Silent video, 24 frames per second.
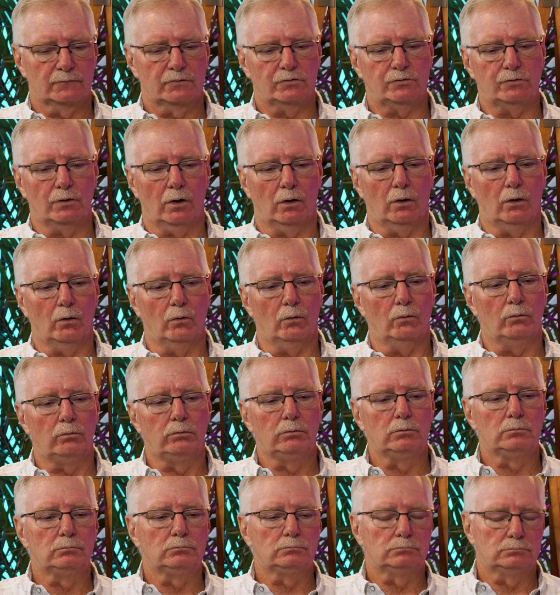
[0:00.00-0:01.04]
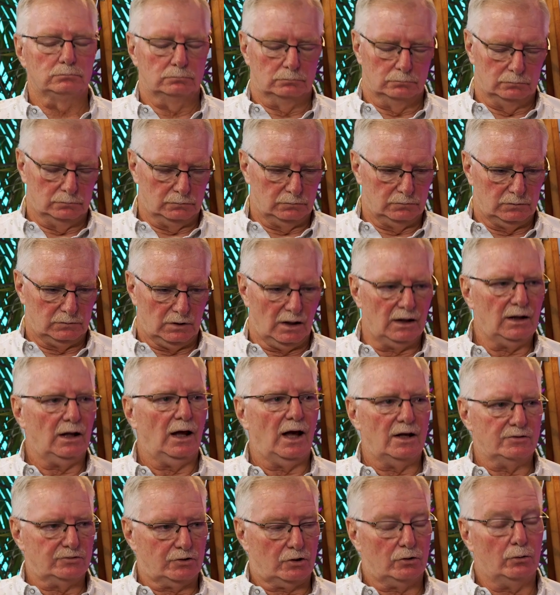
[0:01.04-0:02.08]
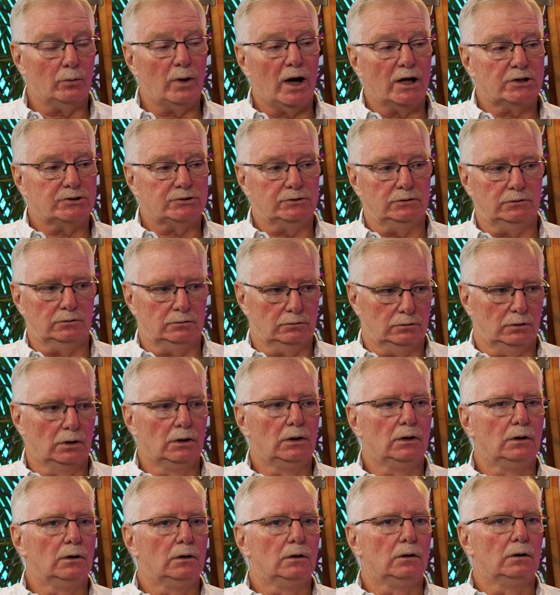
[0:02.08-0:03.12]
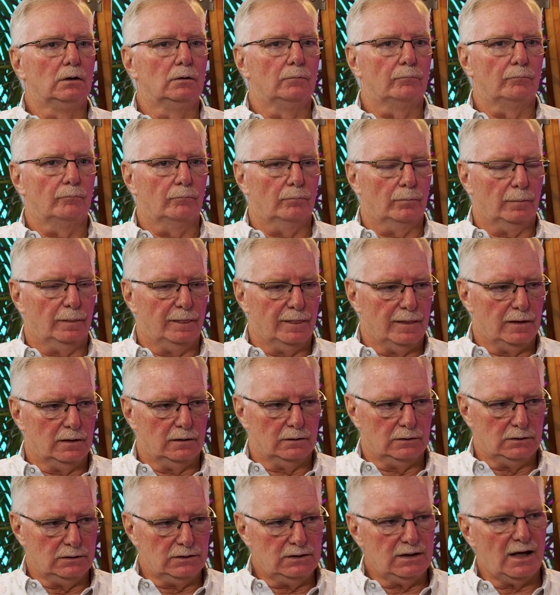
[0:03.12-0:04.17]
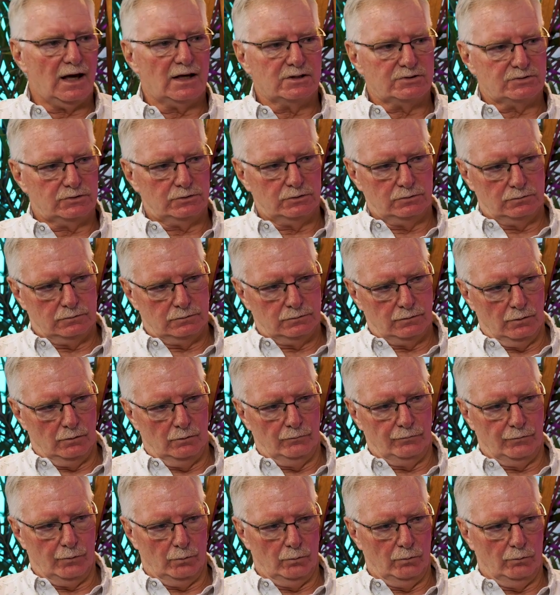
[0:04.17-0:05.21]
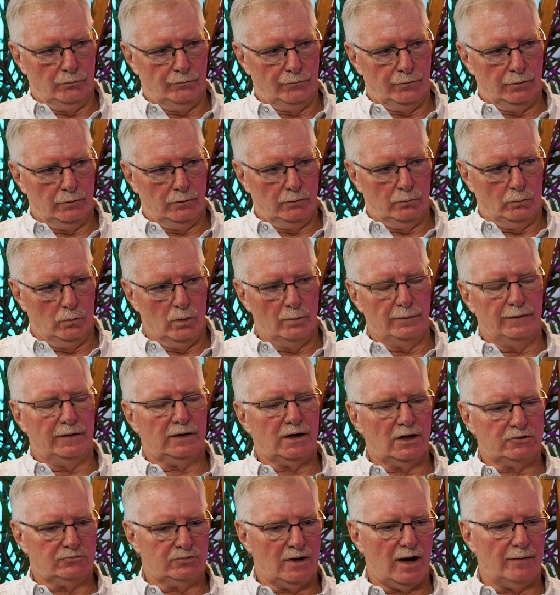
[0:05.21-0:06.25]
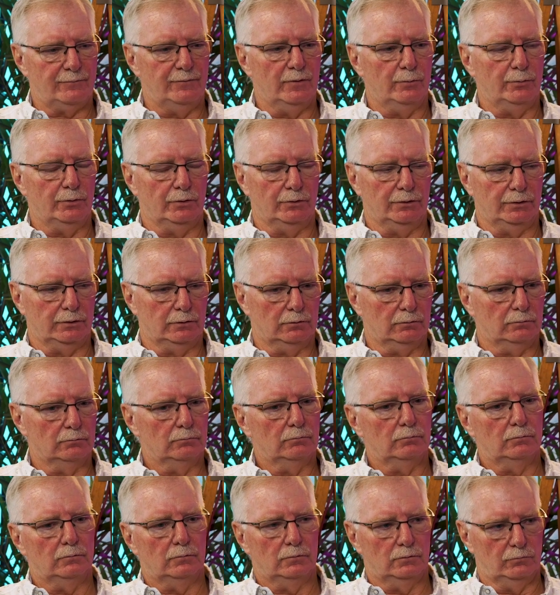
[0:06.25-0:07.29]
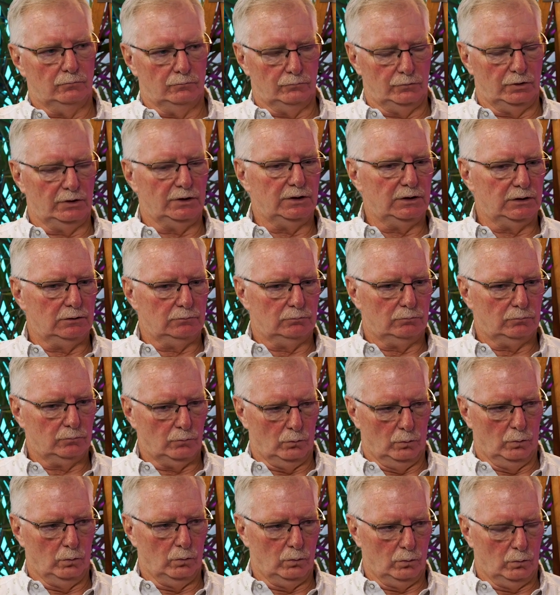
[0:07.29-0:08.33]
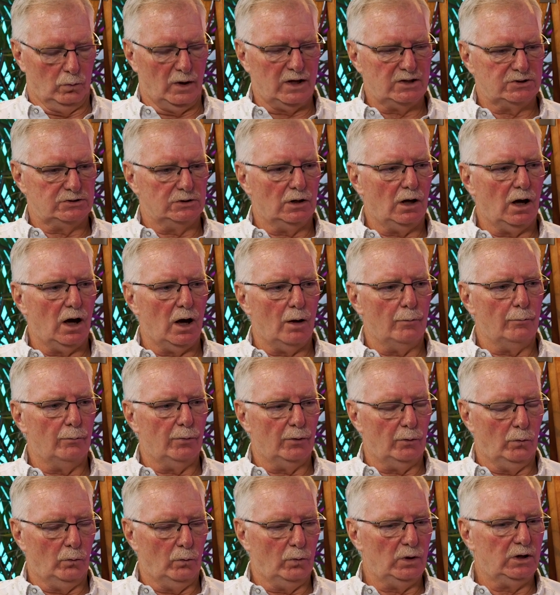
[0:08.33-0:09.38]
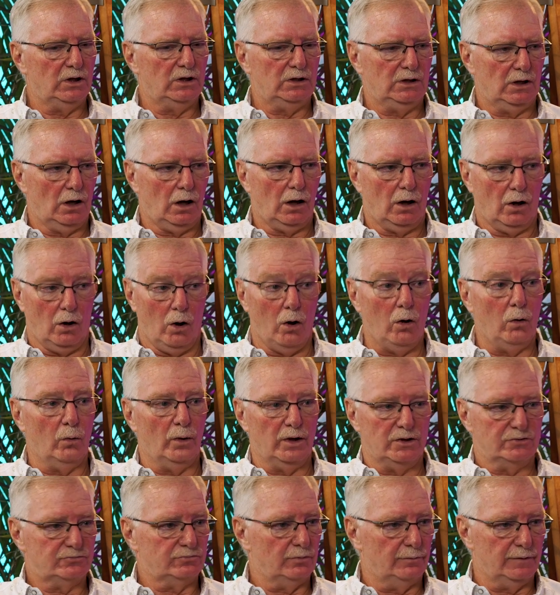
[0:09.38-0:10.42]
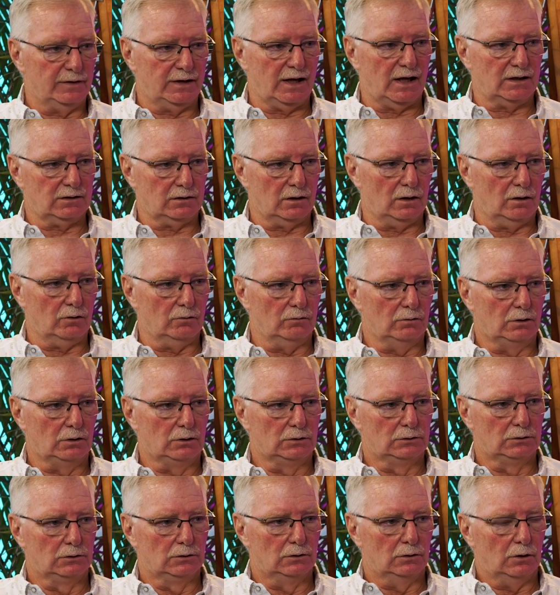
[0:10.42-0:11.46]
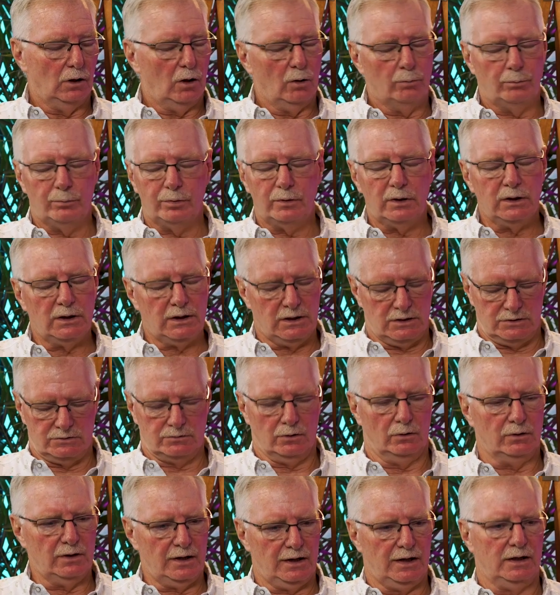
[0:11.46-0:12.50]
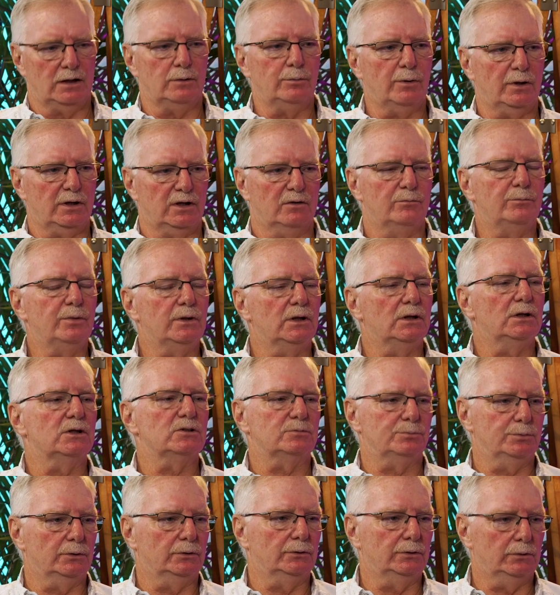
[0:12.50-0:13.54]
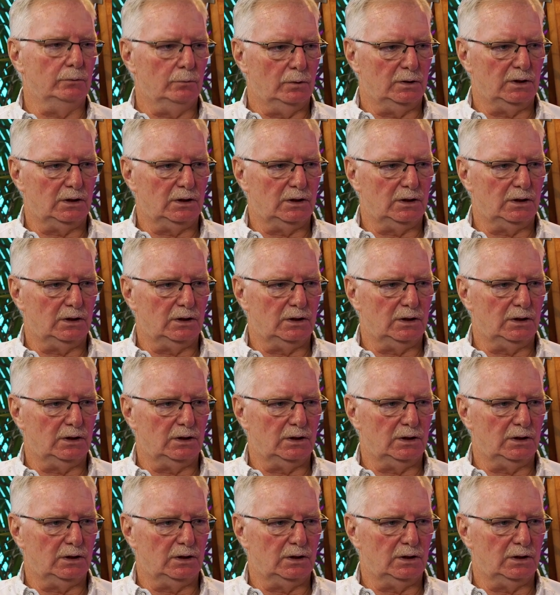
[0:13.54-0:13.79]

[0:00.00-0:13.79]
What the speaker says: So, as a correction, yes, the woman that got trapped in the building really wakes you up. But we always, from the get-go, oh, please don't let anybody have been in this building